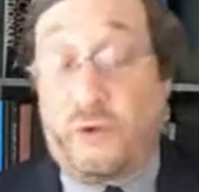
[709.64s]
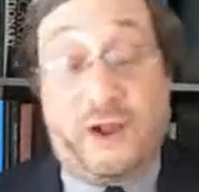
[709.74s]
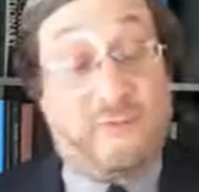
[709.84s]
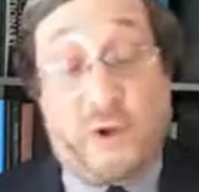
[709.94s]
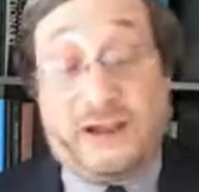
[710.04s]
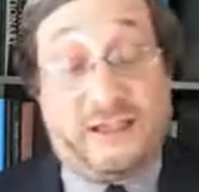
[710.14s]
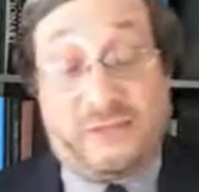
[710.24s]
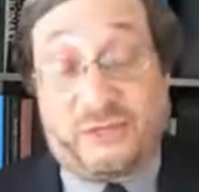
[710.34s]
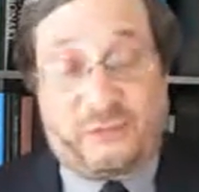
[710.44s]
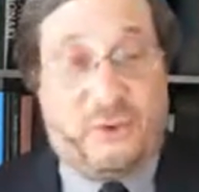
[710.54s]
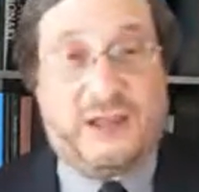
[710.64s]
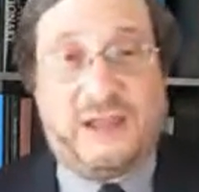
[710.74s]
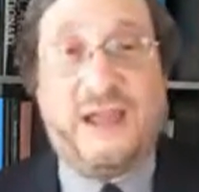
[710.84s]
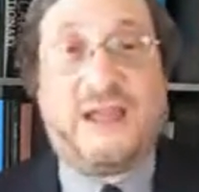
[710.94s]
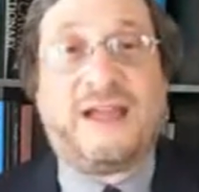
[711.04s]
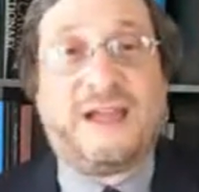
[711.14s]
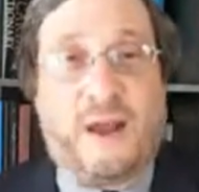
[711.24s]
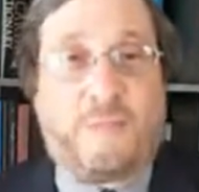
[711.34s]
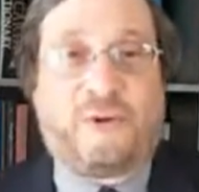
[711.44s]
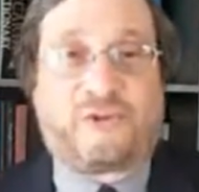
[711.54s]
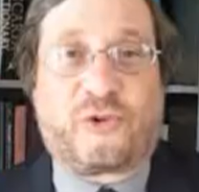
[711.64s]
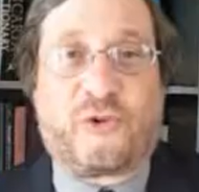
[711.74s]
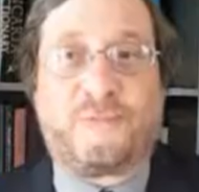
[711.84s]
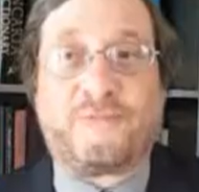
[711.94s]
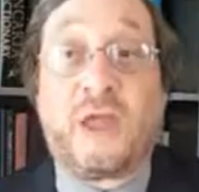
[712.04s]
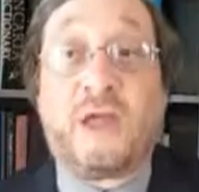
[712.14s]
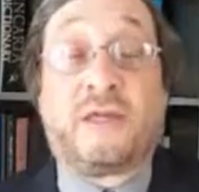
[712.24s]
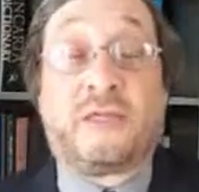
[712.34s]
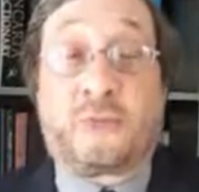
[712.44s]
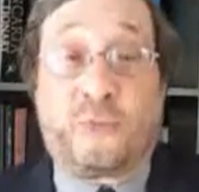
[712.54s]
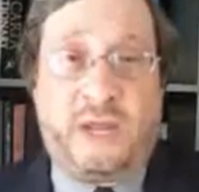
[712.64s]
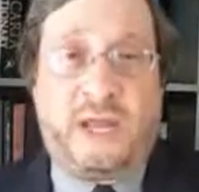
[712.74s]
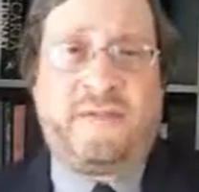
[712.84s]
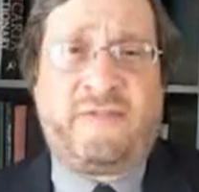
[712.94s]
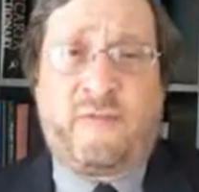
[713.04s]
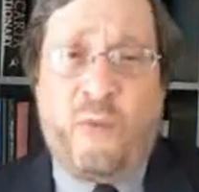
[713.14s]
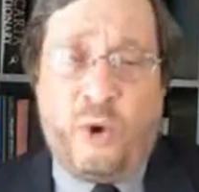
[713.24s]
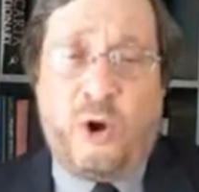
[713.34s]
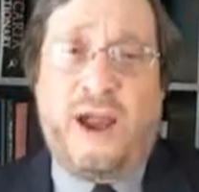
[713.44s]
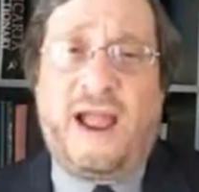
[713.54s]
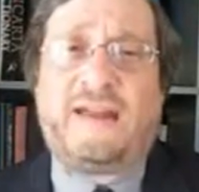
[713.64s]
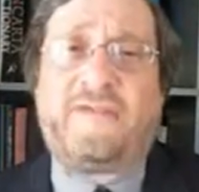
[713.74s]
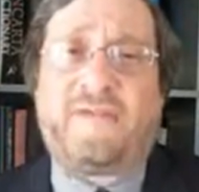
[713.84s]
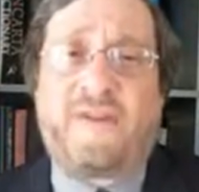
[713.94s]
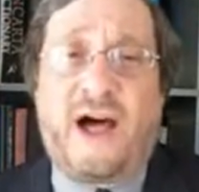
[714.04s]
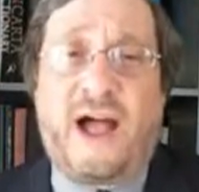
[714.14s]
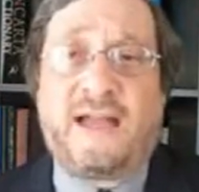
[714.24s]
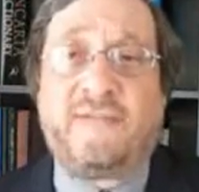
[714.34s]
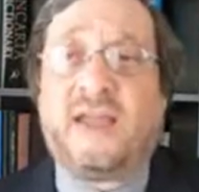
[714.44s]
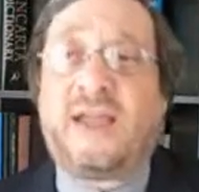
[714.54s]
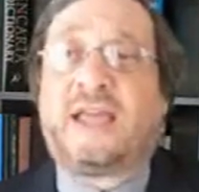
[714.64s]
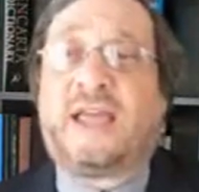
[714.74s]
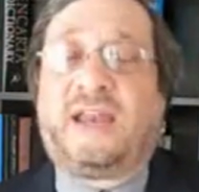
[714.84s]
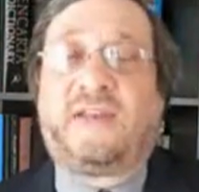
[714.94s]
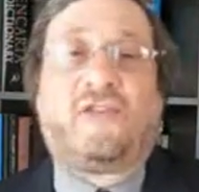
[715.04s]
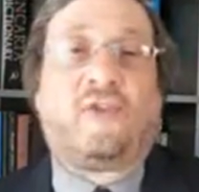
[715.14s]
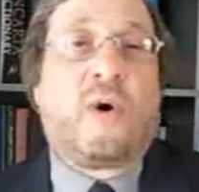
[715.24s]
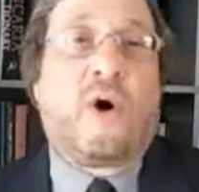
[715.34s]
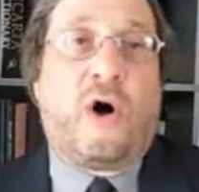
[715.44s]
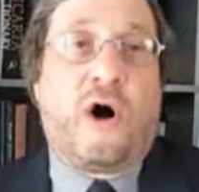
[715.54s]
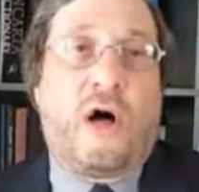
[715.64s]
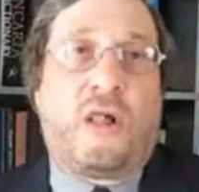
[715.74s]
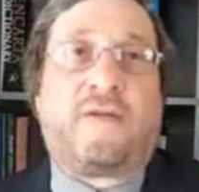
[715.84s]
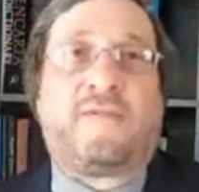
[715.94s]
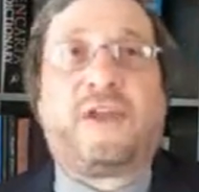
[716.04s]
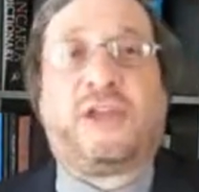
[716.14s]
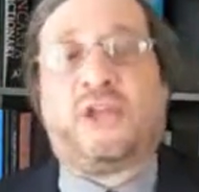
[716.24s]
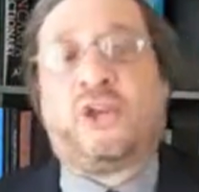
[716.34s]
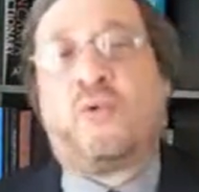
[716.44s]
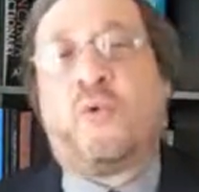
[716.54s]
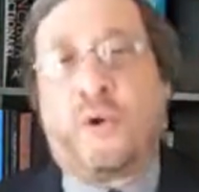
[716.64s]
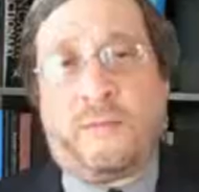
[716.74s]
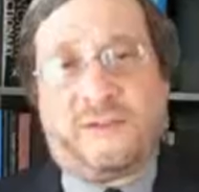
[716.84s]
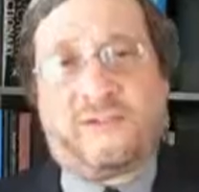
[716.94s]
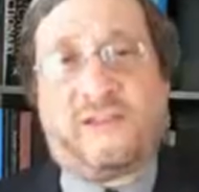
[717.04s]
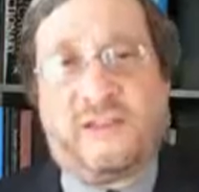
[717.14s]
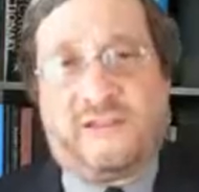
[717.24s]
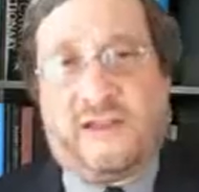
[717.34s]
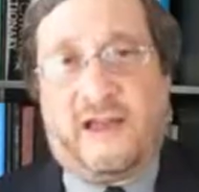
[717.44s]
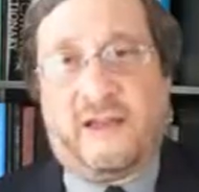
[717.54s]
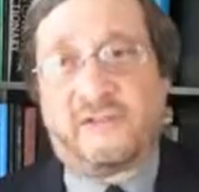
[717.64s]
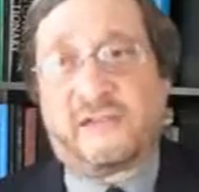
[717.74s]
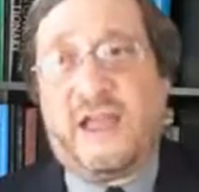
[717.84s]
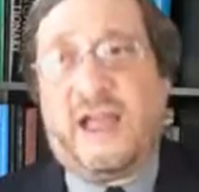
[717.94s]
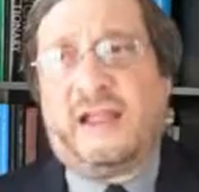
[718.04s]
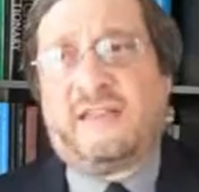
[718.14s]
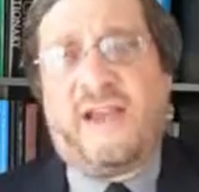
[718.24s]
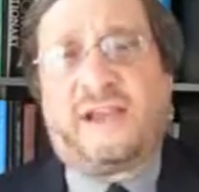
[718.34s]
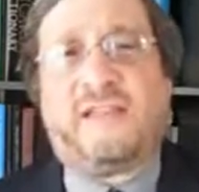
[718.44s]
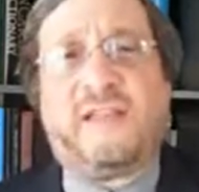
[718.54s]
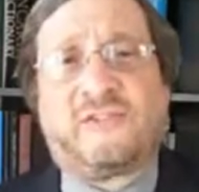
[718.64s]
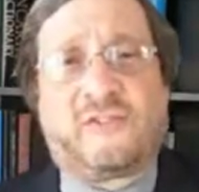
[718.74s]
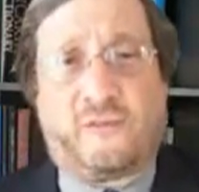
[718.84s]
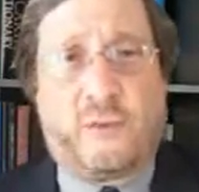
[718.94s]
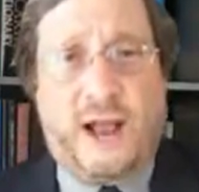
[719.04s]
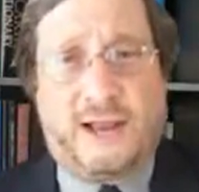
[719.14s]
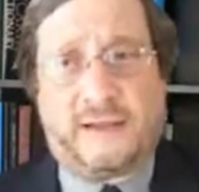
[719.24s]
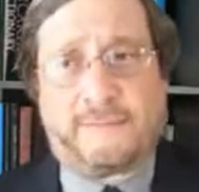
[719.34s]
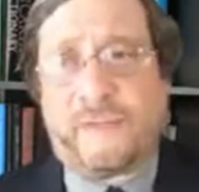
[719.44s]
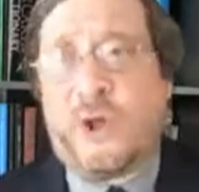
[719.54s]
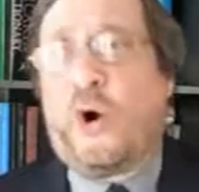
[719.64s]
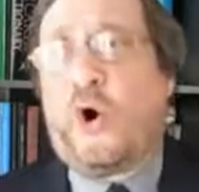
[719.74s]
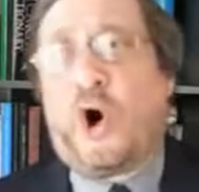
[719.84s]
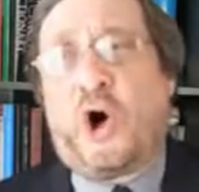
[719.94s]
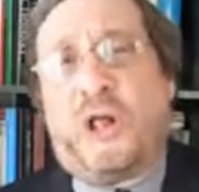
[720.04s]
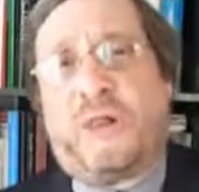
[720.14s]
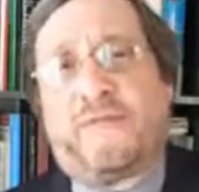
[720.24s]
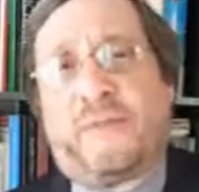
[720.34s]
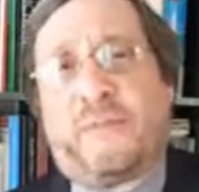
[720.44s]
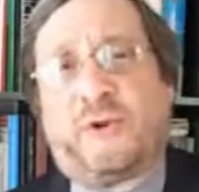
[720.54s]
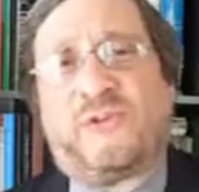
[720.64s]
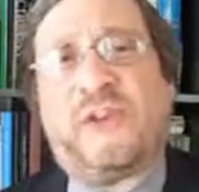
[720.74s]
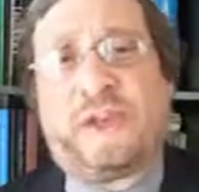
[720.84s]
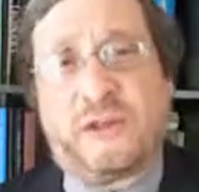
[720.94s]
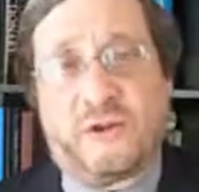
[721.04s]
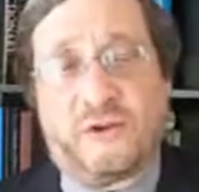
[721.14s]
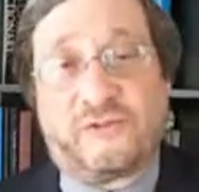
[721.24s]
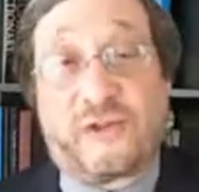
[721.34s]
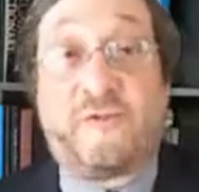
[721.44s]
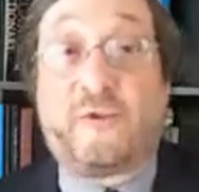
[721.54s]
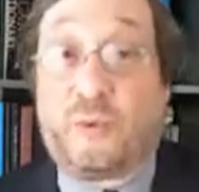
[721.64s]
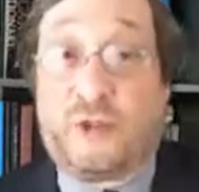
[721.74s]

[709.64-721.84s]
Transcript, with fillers: Creative Writing 3 in upper school. 3, 4, and 5 get into all of the enormous details and techniques of writing, all of the particulars of a